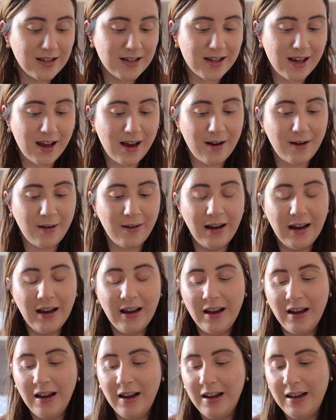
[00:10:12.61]
So
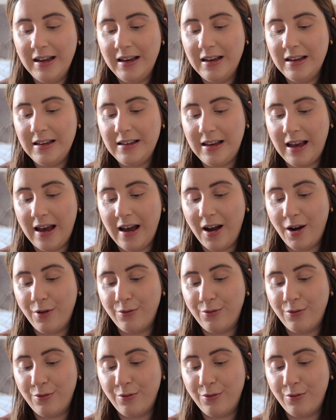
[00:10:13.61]
yeah,